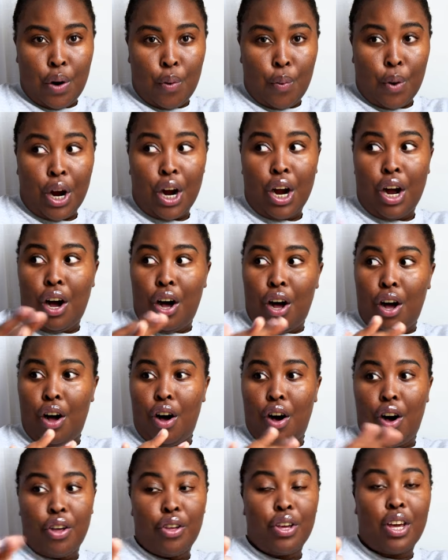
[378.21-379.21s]
where
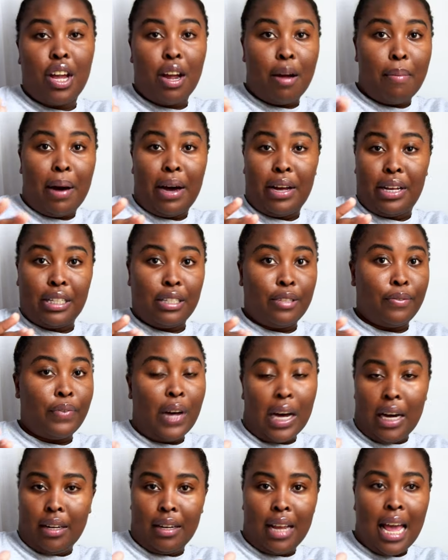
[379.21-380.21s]
all you care about is
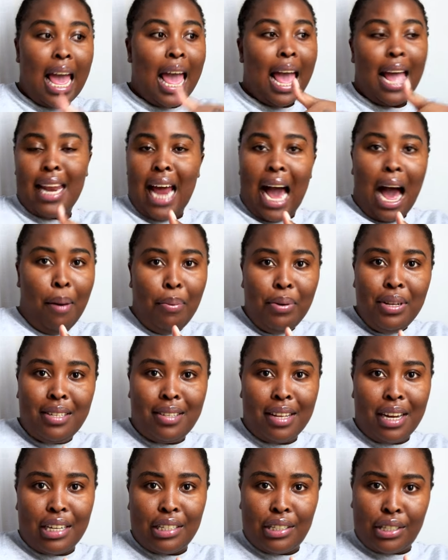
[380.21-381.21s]
fun. And I was
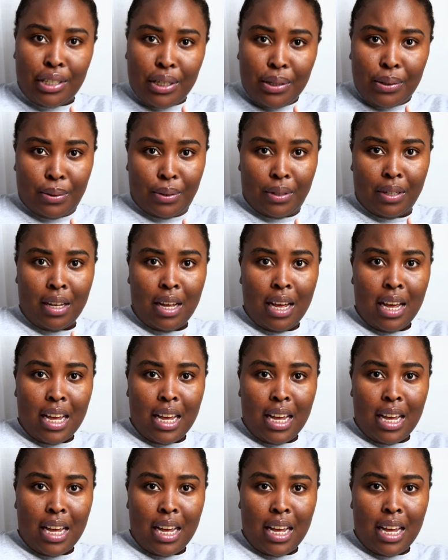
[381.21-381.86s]
there too.